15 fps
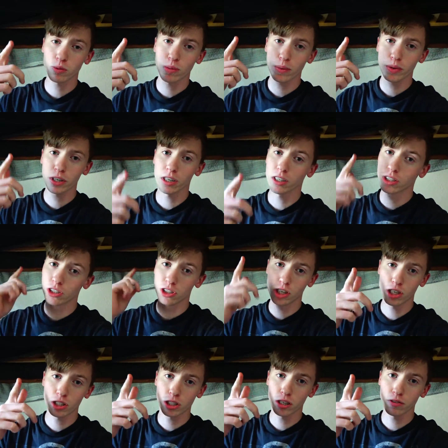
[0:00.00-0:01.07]
remember,
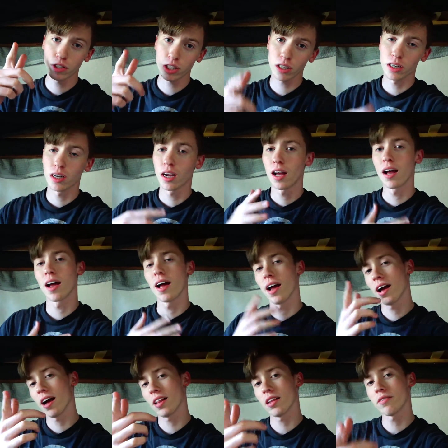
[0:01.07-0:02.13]
Jesus loves you,
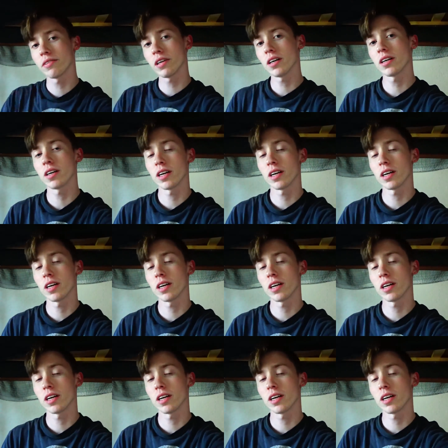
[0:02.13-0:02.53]
I love you,